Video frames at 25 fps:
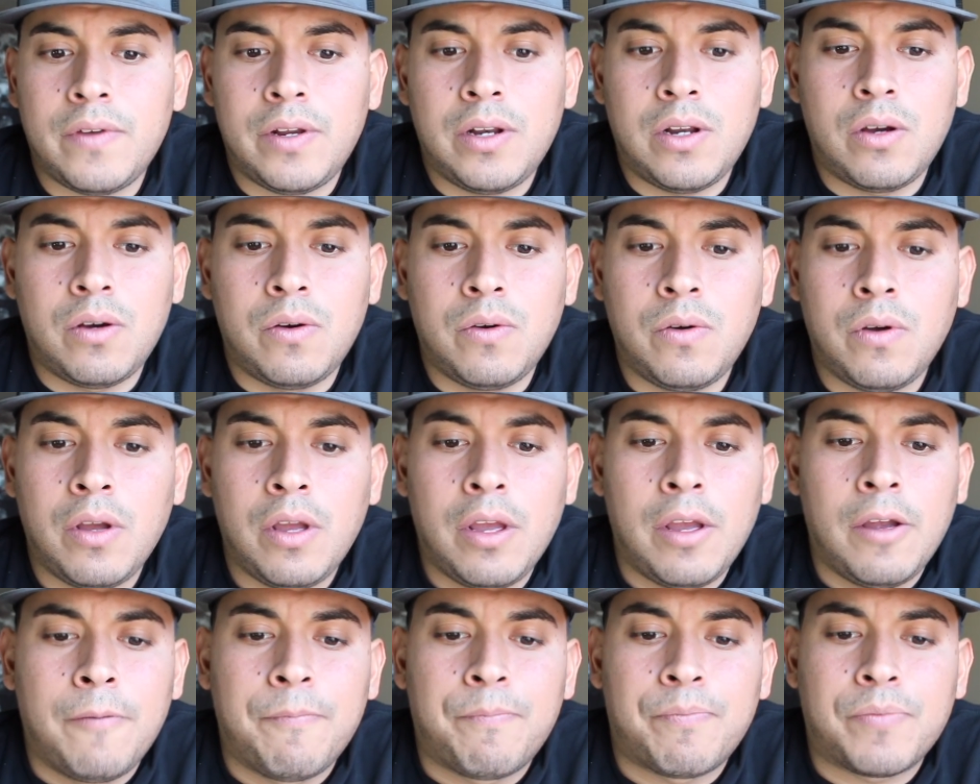You know,
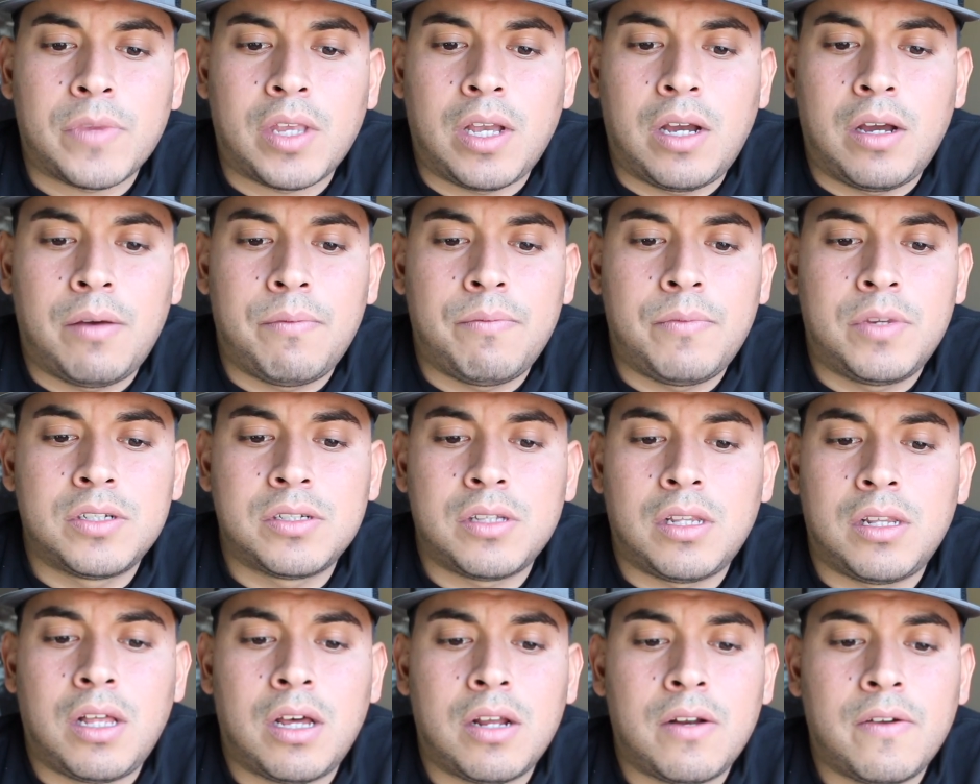um, there's
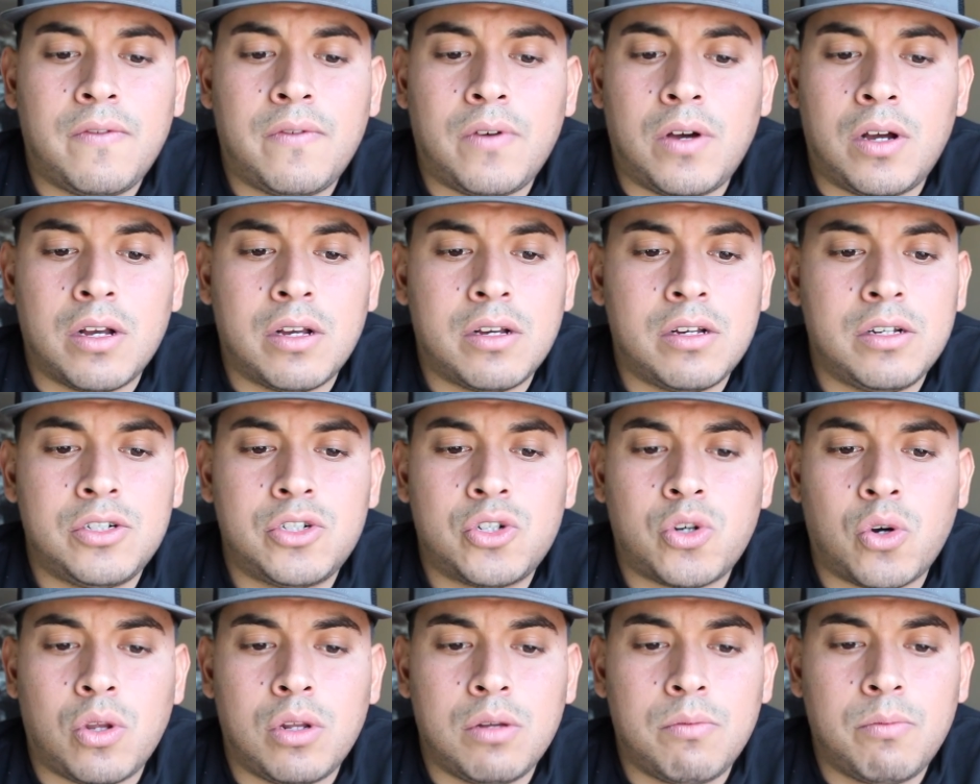a lot of
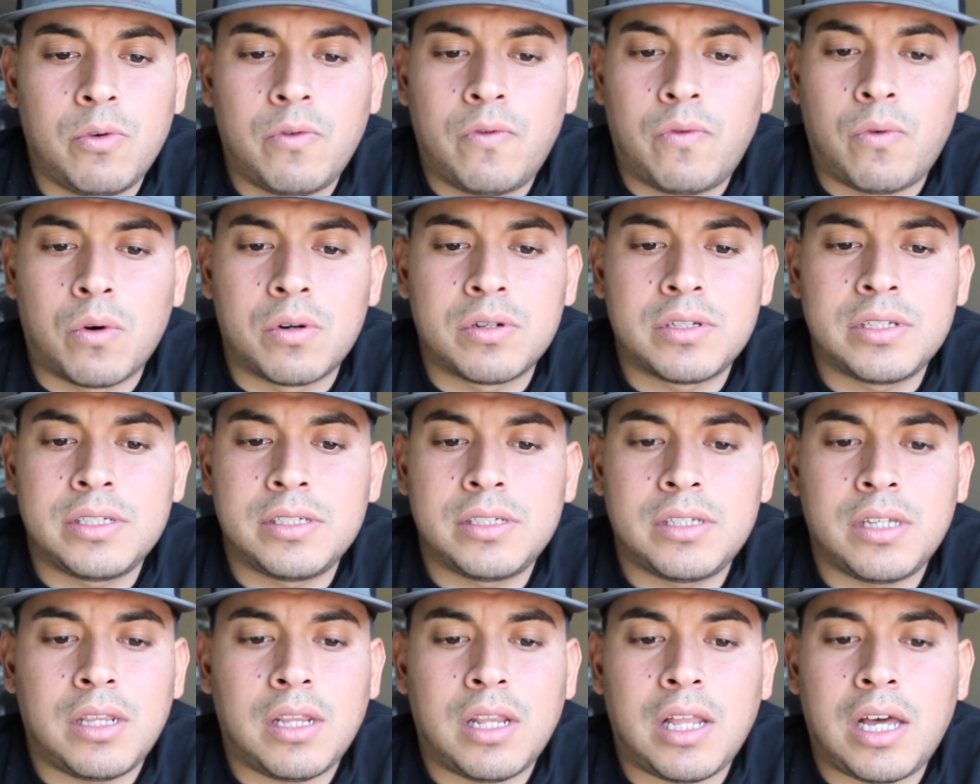uncontrollable
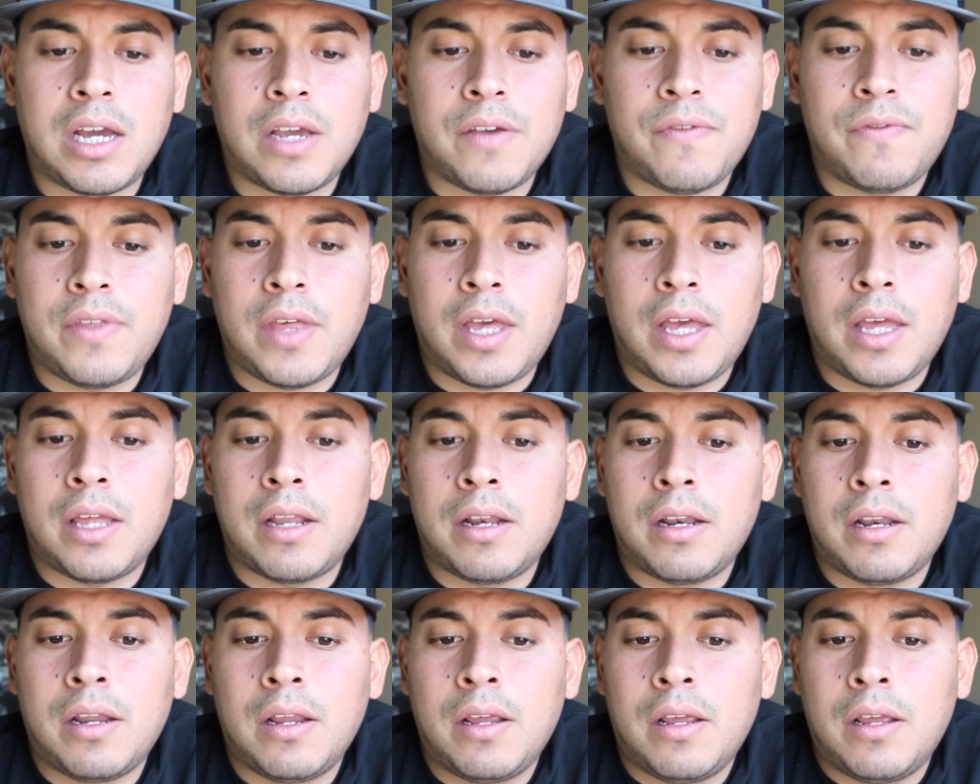forces in life
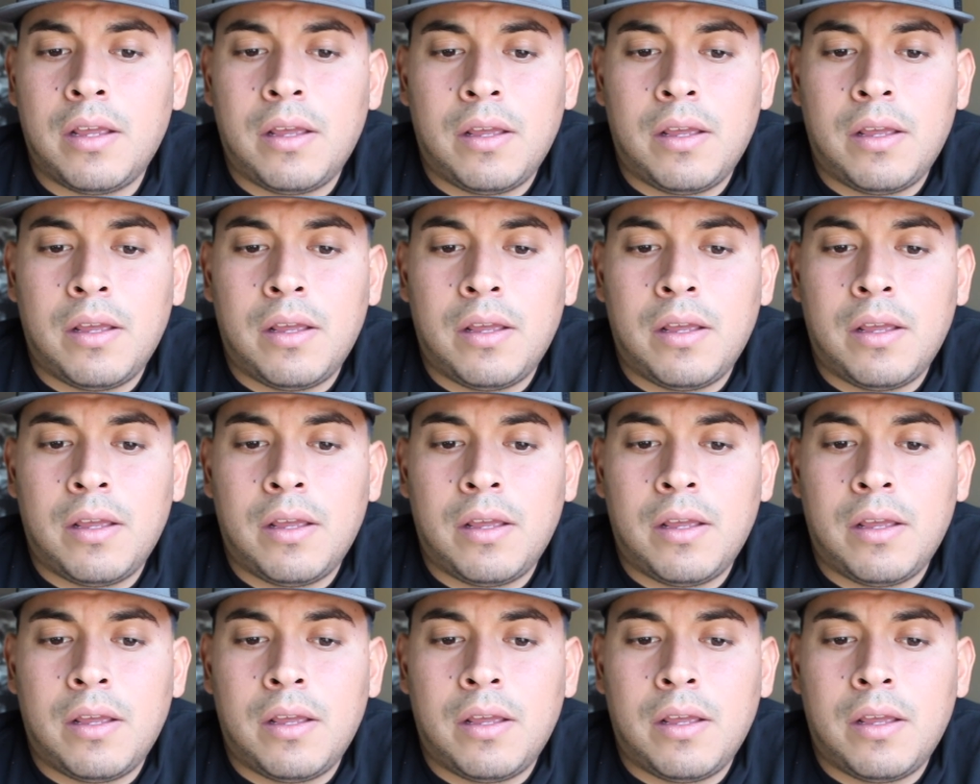that